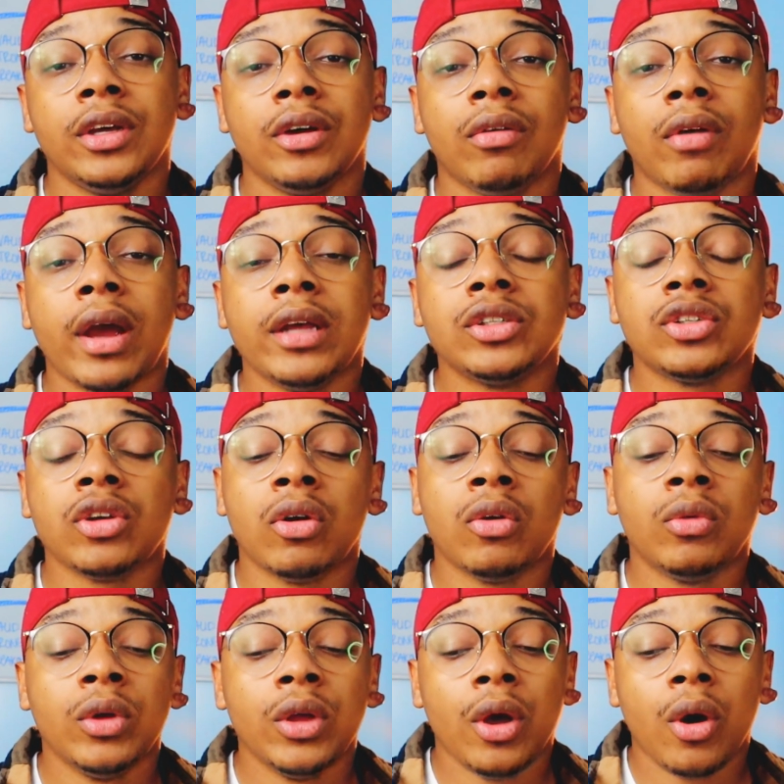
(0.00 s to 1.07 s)
right?
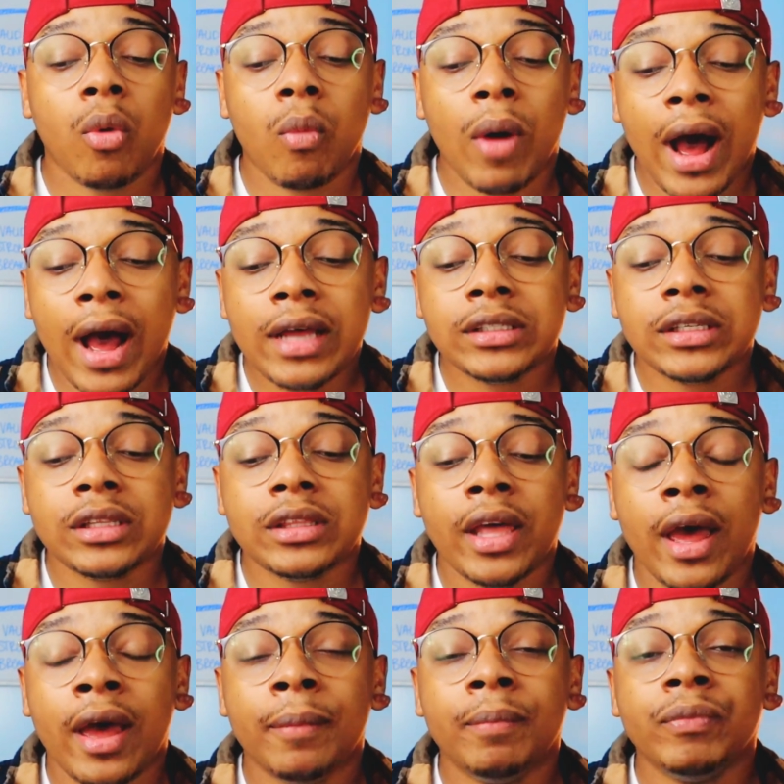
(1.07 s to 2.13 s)
So why is it
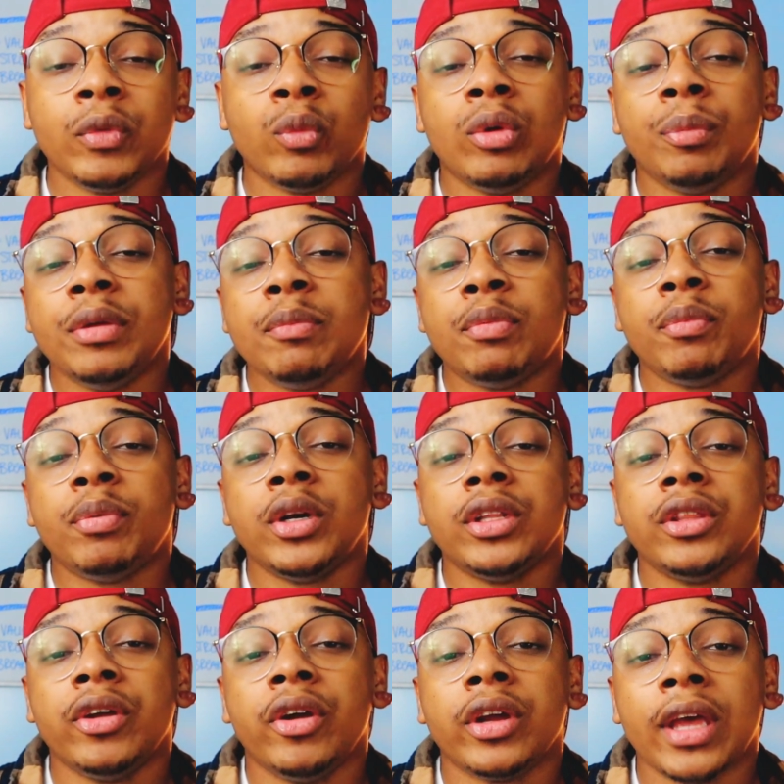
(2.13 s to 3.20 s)
that when people put
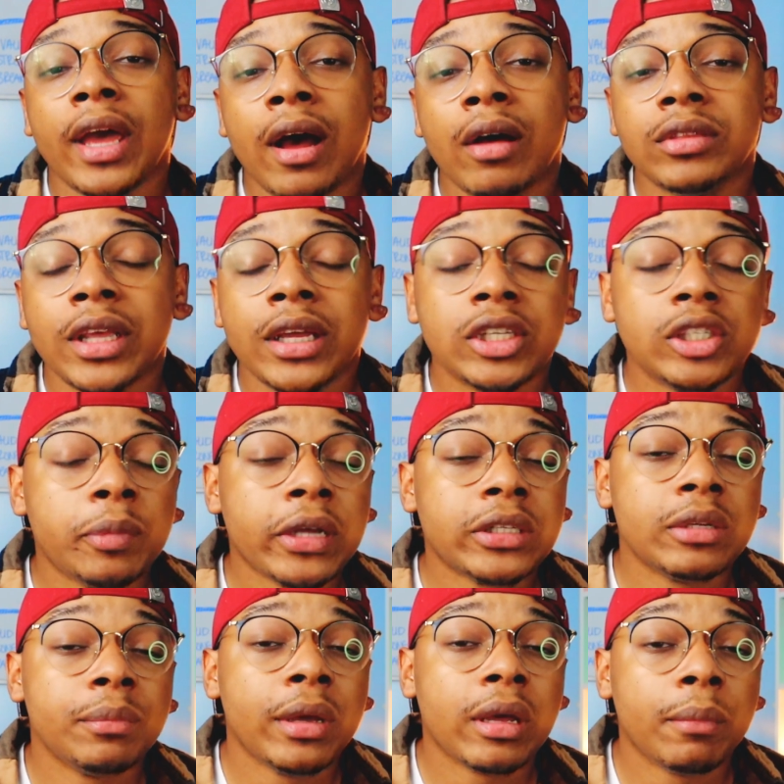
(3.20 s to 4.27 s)
in their account, they expect
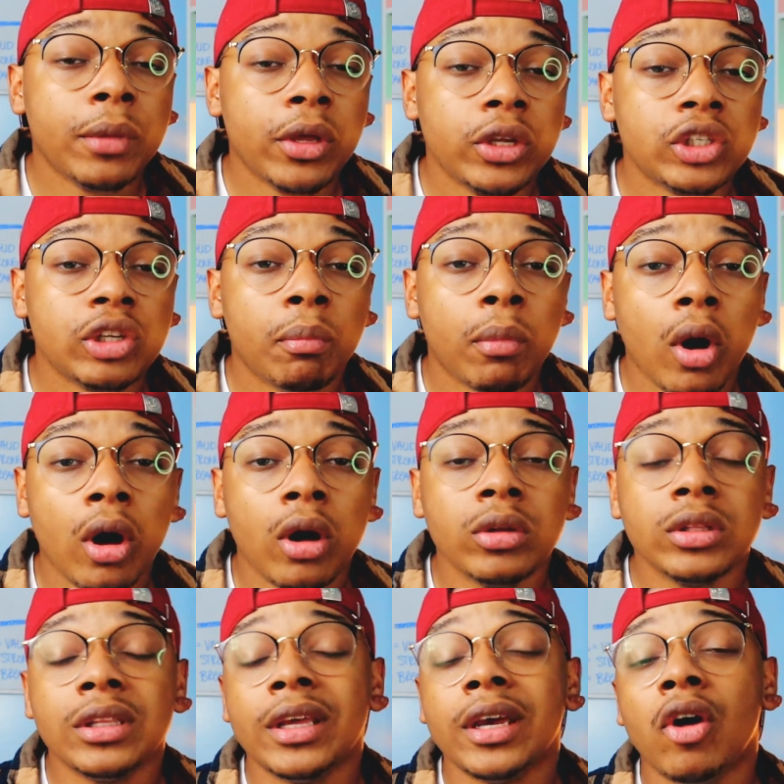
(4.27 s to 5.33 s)
to make $1 million tomorrow,
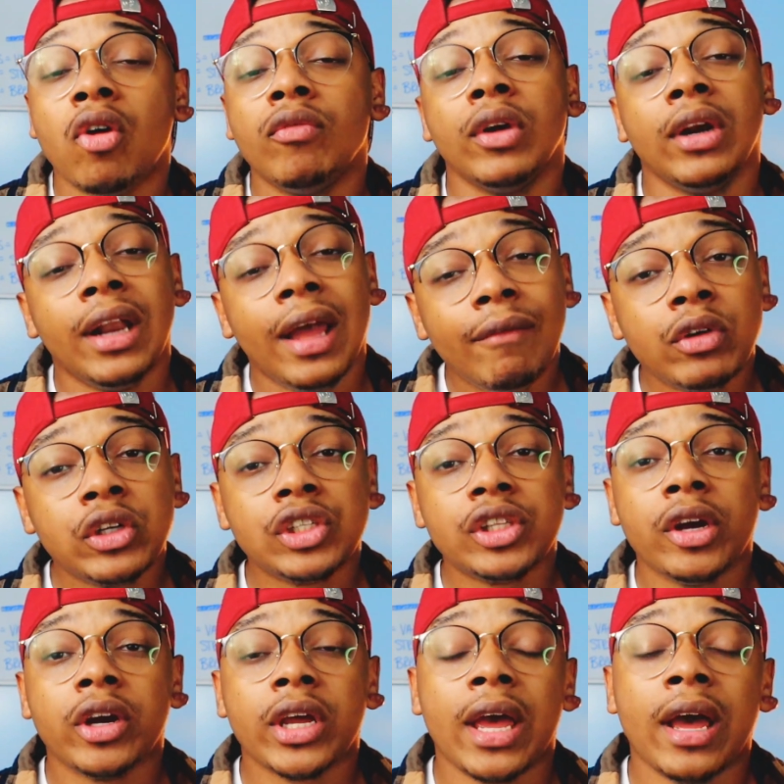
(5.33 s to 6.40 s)
then they over leverage
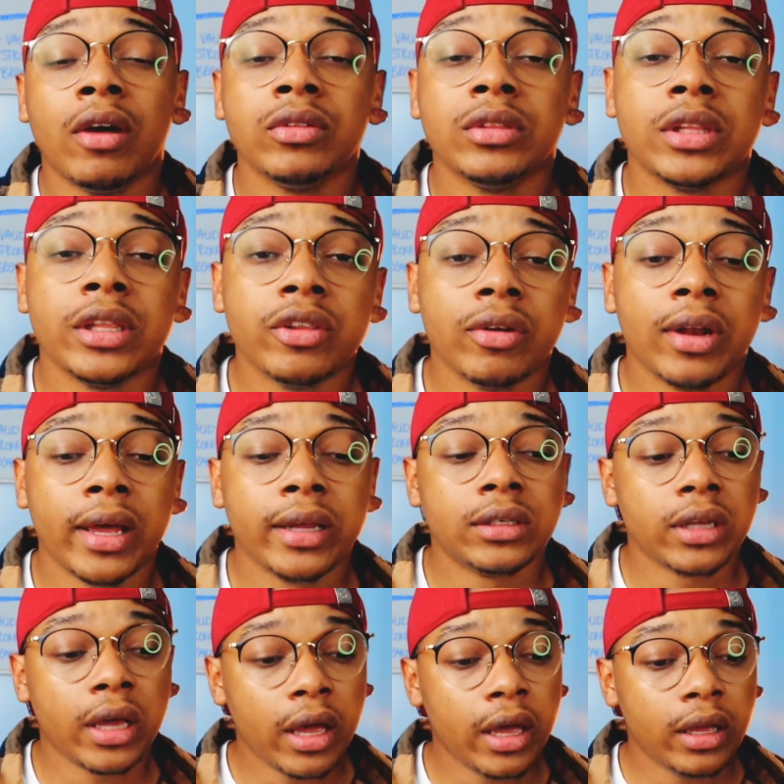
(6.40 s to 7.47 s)
their account, then they're like,
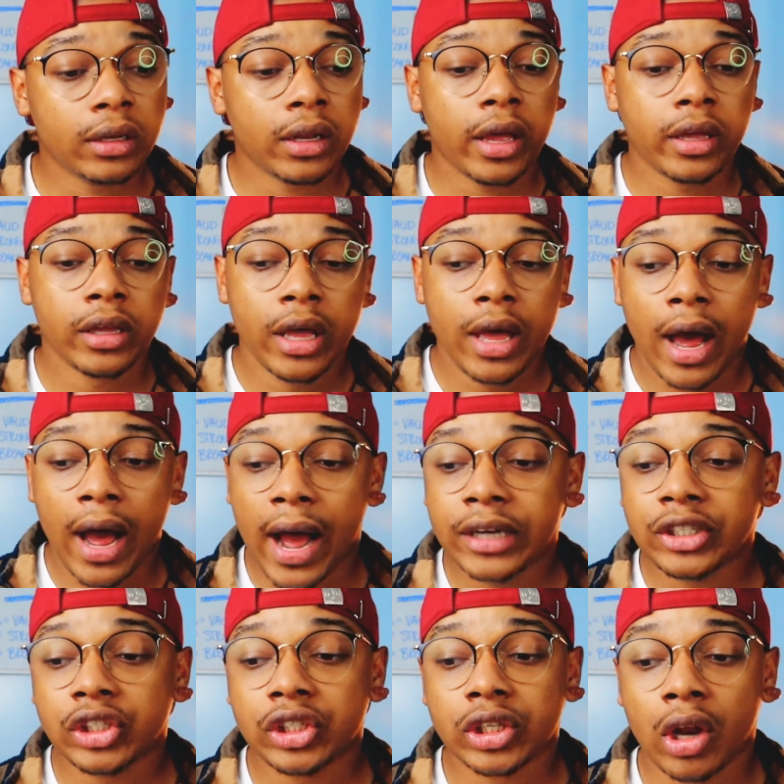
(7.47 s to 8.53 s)
dang, I
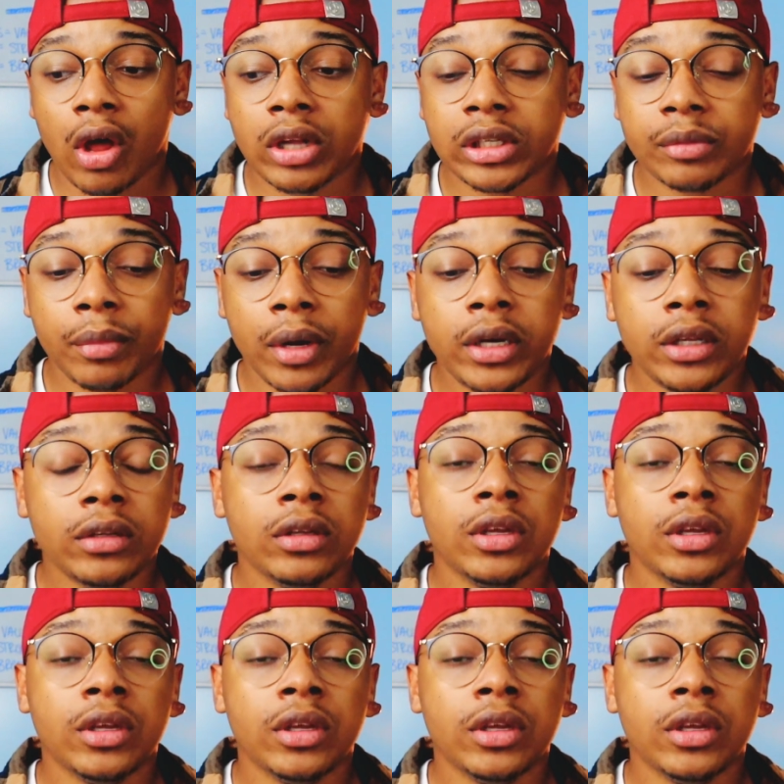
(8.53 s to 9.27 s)
just lost money?